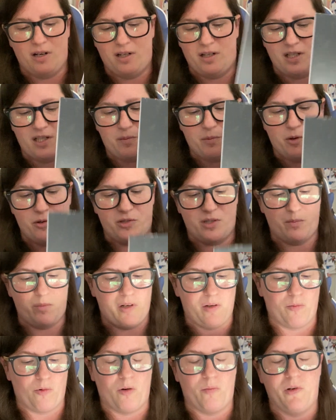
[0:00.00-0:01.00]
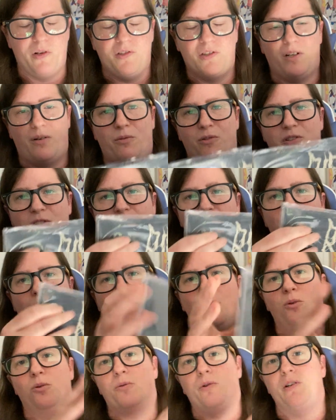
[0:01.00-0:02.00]
and exposing me to more music, which is the
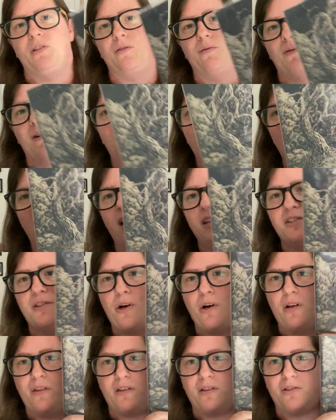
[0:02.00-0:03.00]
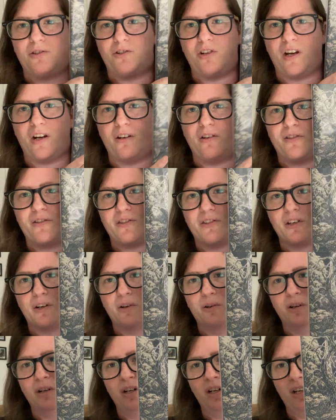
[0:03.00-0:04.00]
whole reason why I started this channel. So